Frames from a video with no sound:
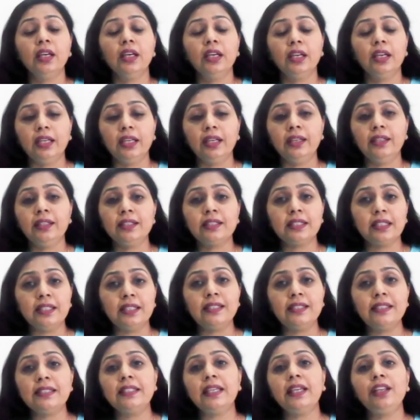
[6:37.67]
it is
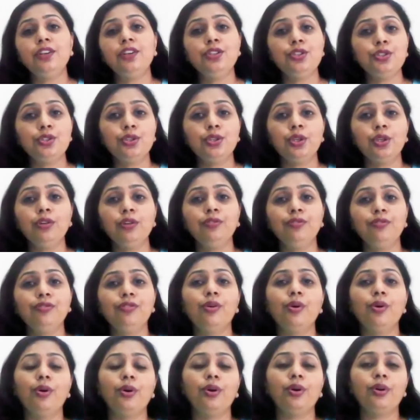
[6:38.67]
essential
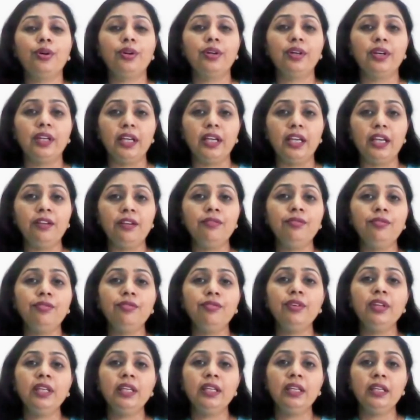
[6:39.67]
for
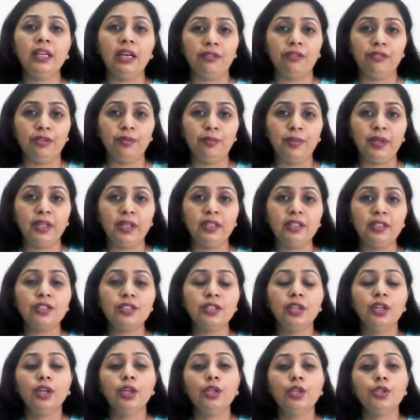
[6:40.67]
every government
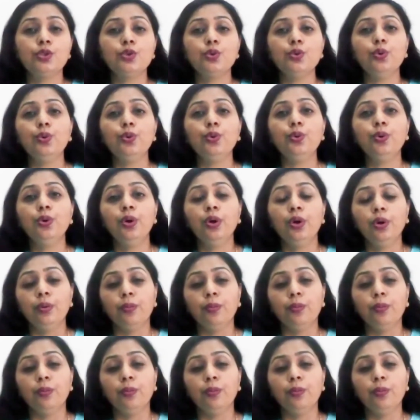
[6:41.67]
to